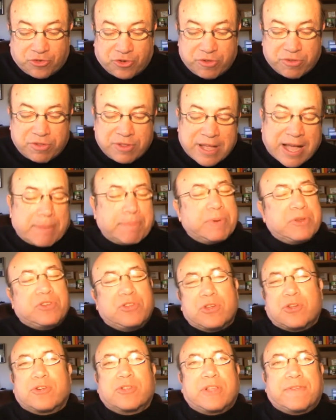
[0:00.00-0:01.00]
She's not
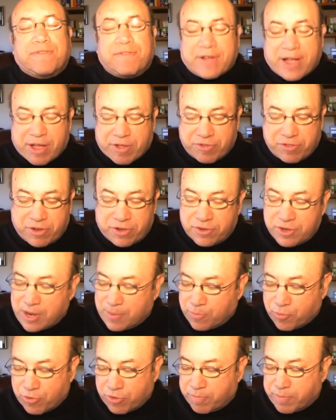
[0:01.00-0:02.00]
particularly fast on
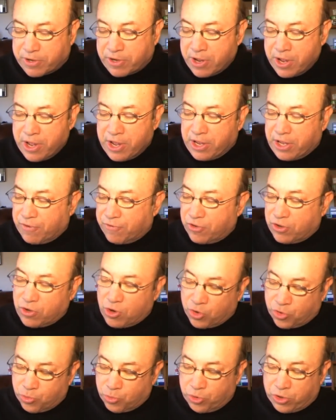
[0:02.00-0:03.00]
numbers, but if you
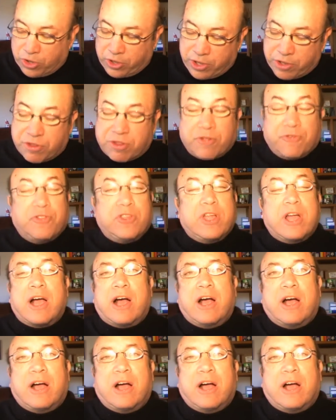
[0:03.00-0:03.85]
go through the list of the